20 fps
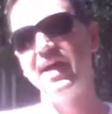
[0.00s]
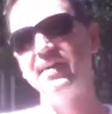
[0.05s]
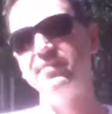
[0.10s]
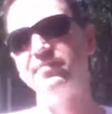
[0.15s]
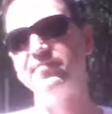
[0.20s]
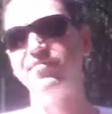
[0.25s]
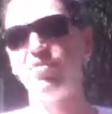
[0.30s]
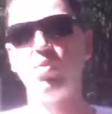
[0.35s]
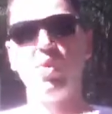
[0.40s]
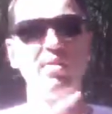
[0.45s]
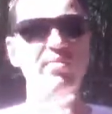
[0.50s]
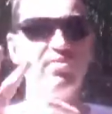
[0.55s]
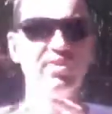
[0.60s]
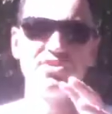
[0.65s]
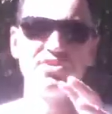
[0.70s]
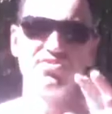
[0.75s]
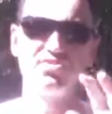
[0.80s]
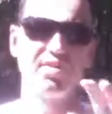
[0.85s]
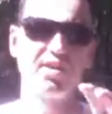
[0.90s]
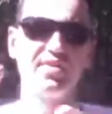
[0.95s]
And for one
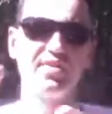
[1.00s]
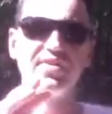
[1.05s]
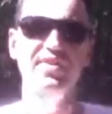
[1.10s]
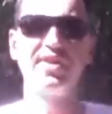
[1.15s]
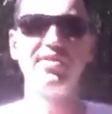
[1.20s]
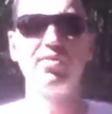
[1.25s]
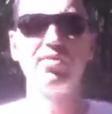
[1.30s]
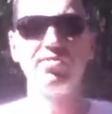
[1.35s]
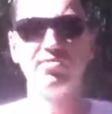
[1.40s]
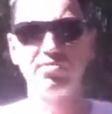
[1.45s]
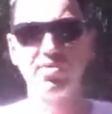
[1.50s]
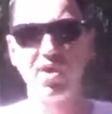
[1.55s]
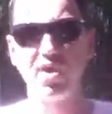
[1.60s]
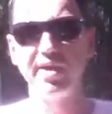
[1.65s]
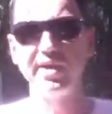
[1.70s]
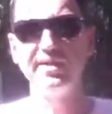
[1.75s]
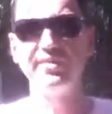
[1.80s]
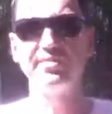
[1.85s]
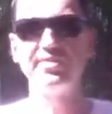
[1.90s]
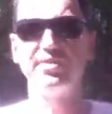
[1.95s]
reason or other, they're not
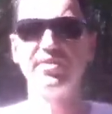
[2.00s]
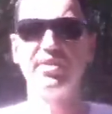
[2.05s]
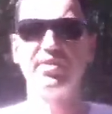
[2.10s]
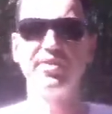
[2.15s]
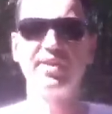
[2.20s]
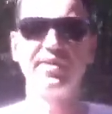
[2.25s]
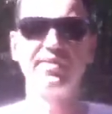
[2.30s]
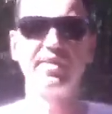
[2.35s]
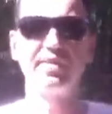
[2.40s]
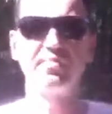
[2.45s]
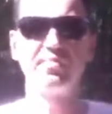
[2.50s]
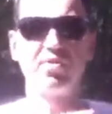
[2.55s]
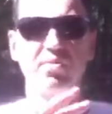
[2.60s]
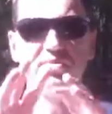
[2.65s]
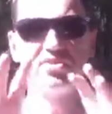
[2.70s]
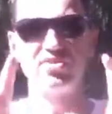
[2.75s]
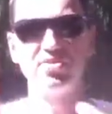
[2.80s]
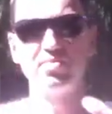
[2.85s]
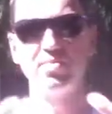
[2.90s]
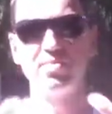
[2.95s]
right. You know, they
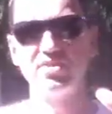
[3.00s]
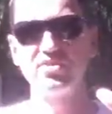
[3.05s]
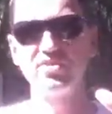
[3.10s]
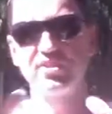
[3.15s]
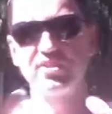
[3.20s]
promise too much,